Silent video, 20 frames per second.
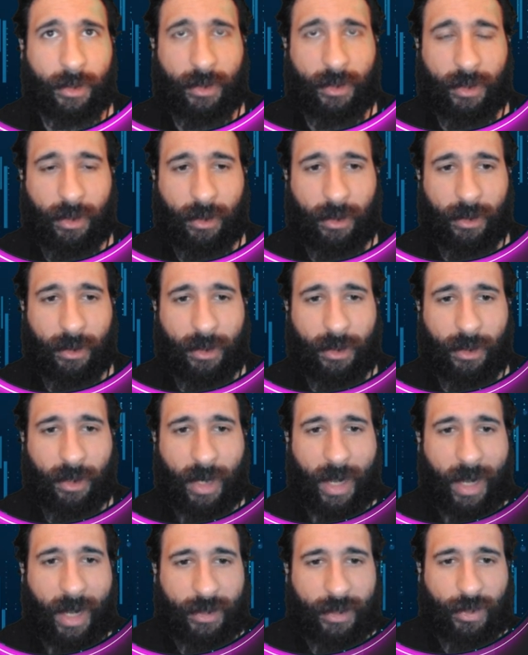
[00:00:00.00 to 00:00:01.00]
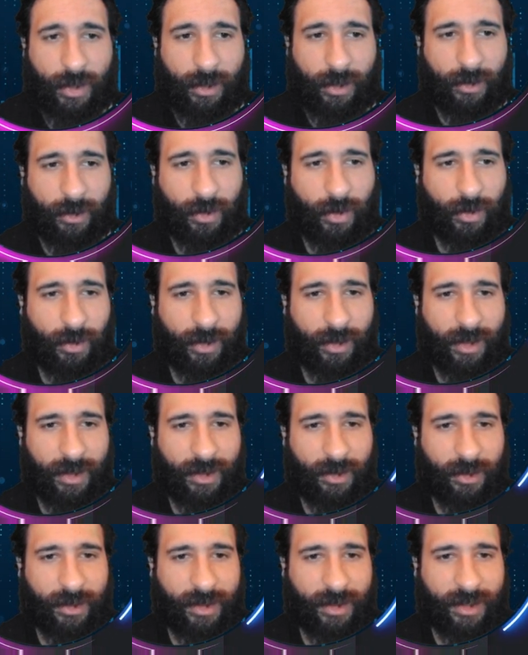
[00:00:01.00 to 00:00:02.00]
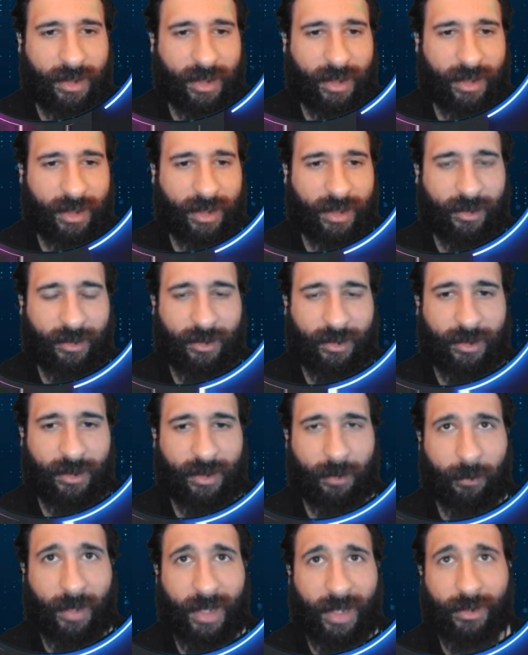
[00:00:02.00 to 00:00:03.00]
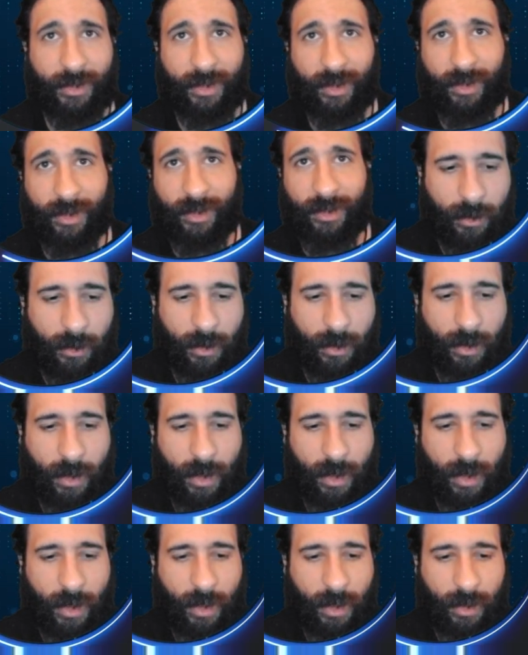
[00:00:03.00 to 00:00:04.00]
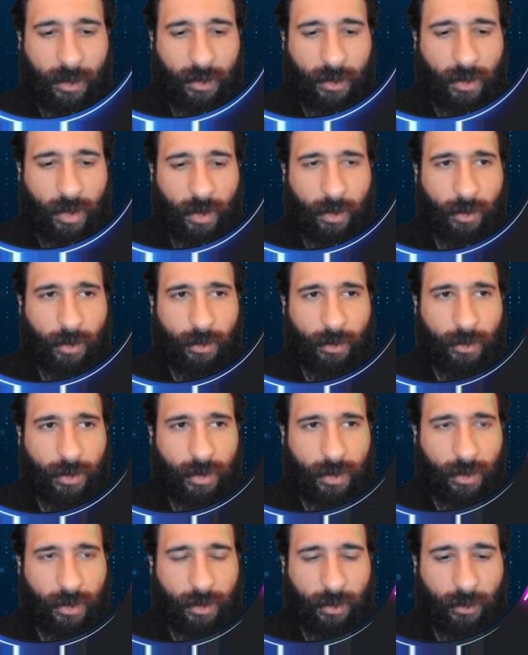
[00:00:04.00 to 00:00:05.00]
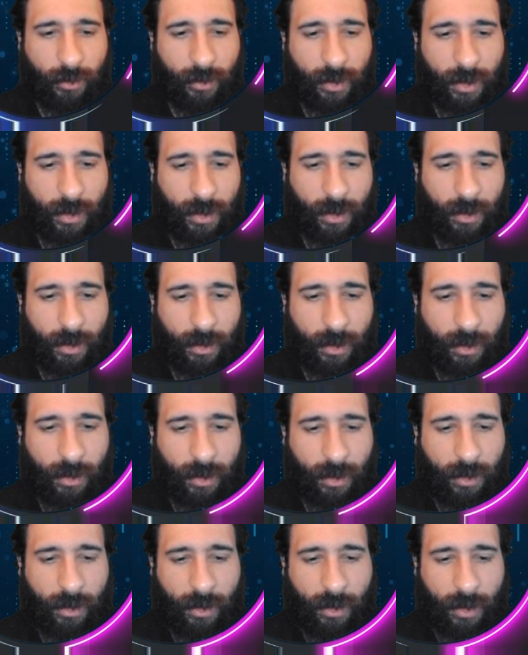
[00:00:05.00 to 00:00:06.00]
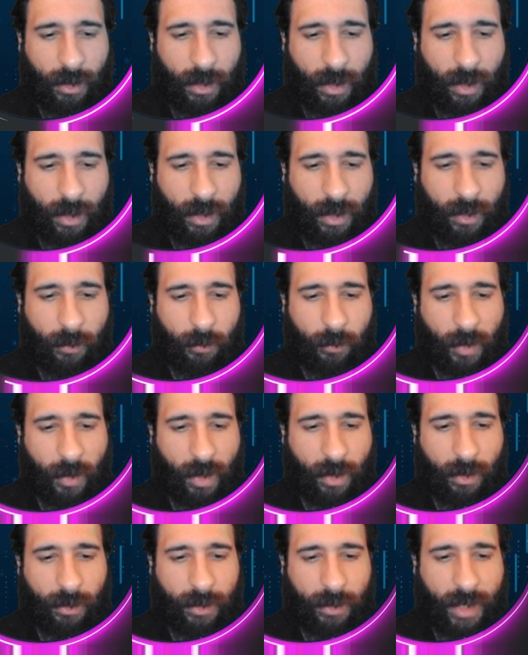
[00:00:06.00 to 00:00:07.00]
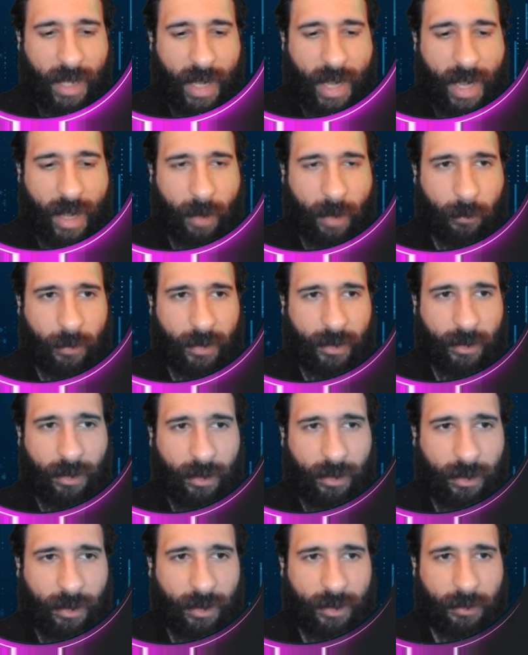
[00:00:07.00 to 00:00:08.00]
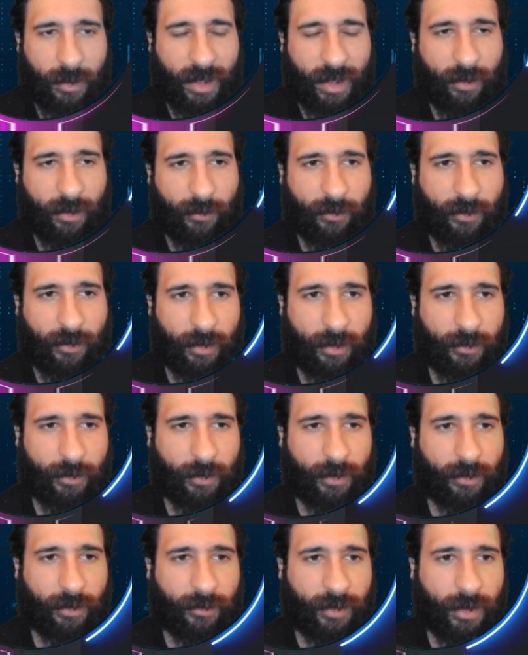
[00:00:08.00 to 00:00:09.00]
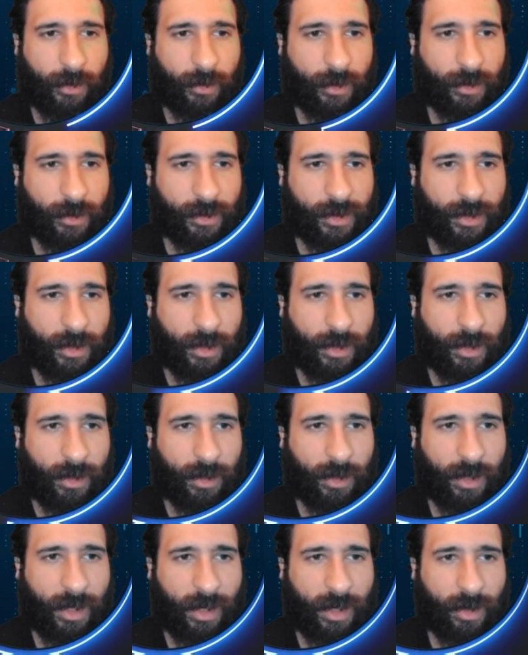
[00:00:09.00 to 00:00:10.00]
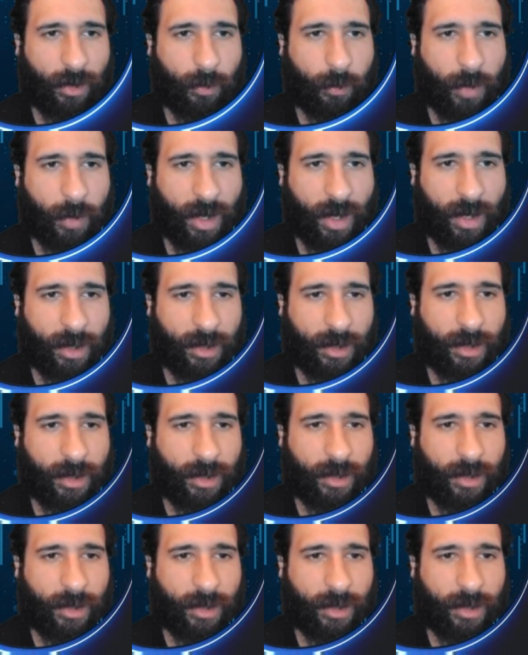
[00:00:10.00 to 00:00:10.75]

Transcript: see this in action. Dude, this looks sick. This looks amazing. A doge with a ball cap. Let's make it fun for the viewers neopunk,